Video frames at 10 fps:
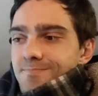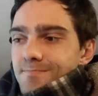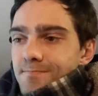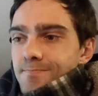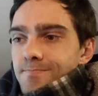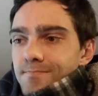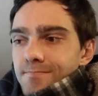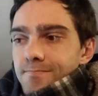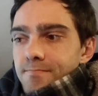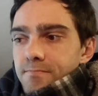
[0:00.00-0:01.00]

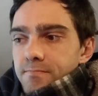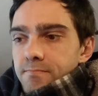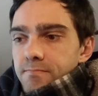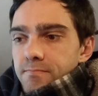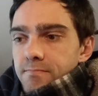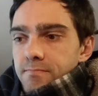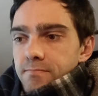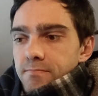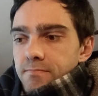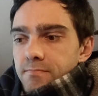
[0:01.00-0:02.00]

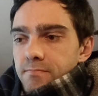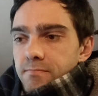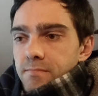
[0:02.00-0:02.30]
No one is speaking in this clip.